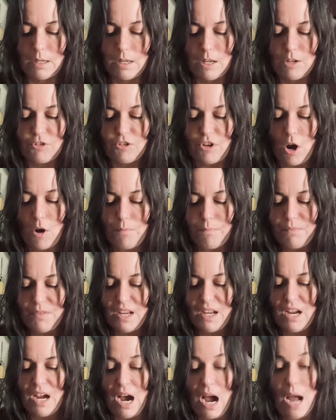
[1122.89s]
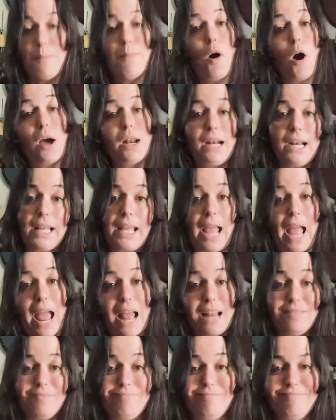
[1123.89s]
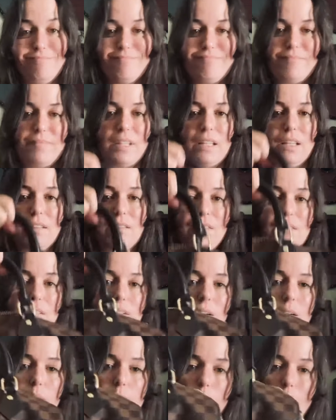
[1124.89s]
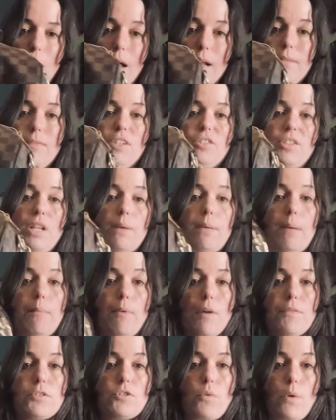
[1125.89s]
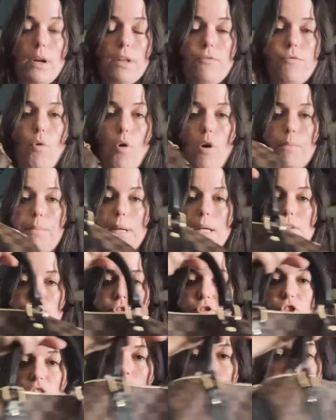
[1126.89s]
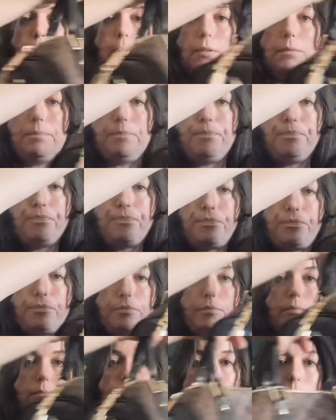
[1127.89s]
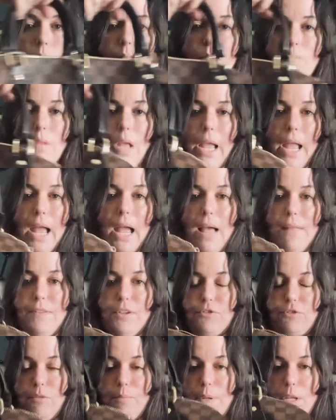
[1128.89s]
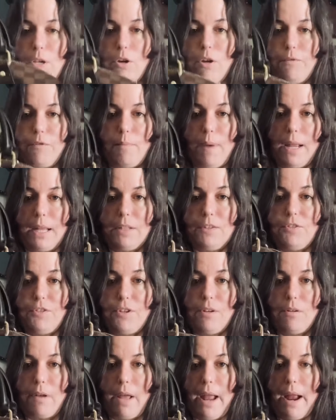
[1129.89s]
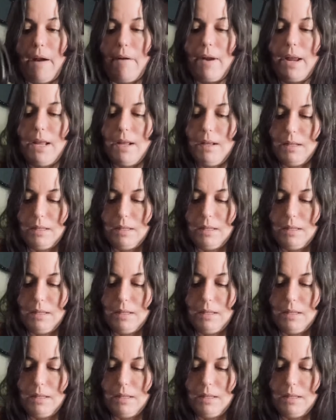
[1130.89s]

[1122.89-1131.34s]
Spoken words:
So I bought it again, but this time I bought the 24 because it's cheaper. And this will be good for my concealed carry.